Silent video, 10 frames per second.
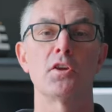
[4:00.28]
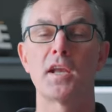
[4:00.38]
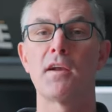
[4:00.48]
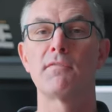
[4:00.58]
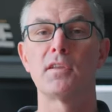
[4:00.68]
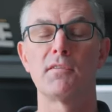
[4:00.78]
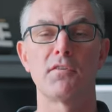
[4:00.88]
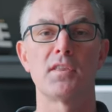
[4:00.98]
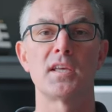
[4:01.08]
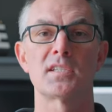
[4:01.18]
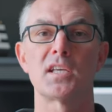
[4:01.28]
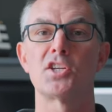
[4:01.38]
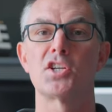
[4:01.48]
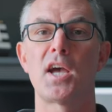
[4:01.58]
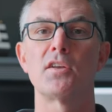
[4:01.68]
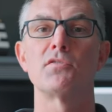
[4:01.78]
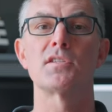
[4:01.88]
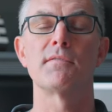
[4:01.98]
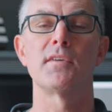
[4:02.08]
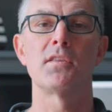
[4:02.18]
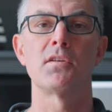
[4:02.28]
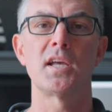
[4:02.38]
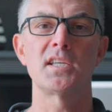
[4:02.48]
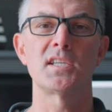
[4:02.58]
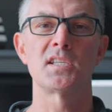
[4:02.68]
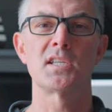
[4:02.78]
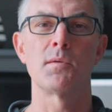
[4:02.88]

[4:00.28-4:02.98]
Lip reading: Look carefully for things like shadows of other license